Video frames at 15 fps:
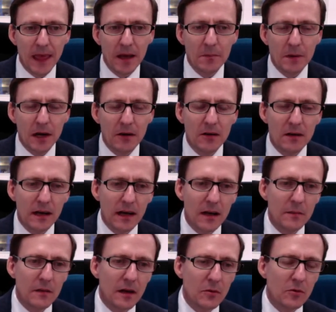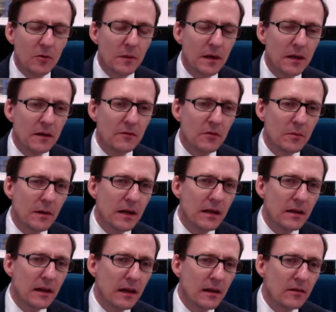paradigm that we've been in for many
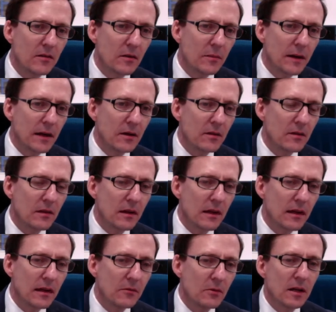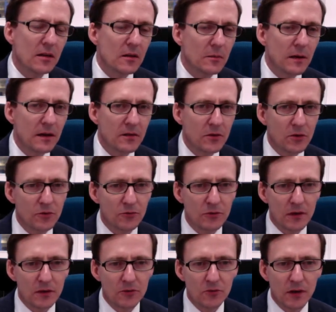years about the randomized
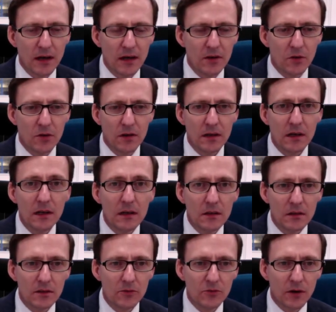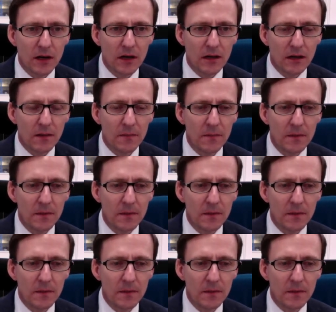controlled trial or the clinical trial,